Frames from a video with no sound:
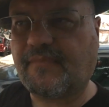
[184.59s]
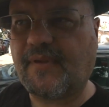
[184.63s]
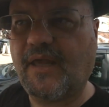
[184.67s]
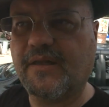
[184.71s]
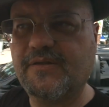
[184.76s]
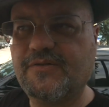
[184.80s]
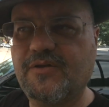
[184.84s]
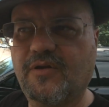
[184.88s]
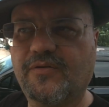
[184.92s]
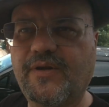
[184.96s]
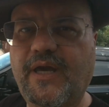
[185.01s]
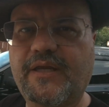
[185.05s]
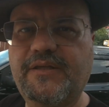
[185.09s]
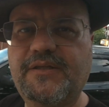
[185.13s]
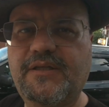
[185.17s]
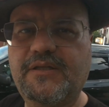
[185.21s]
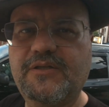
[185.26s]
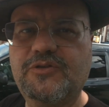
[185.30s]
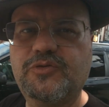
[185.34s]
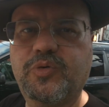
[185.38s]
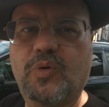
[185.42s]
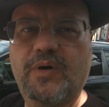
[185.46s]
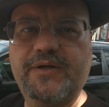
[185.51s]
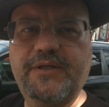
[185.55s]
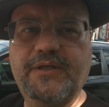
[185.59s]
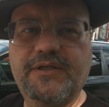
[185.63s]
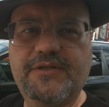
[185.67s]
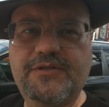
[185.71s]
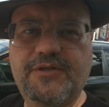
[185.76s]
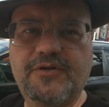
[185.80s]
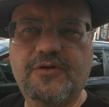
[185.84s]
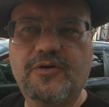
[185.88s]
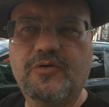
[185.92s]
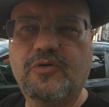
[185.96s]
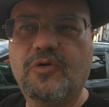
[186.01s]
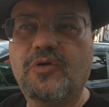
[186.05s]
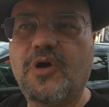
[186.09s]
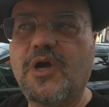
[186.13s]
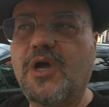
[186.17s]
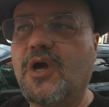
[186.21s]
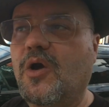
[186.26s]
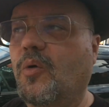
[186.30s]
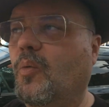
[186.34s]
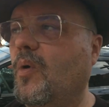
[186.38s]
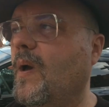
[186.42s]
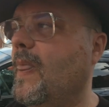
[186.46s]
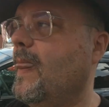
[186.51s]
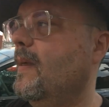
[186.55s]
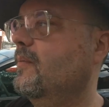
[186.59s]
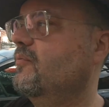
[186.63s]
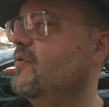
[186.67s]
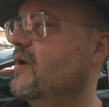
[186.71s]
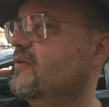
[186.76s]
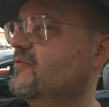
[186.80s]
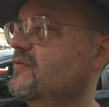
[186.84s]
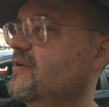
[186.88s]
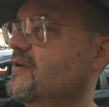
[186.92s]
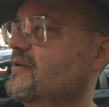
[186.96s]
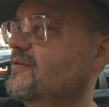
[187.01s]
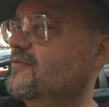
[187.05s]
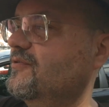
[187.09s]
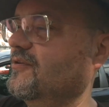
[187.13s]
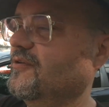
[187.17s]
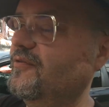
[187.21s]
until 1922, when the residents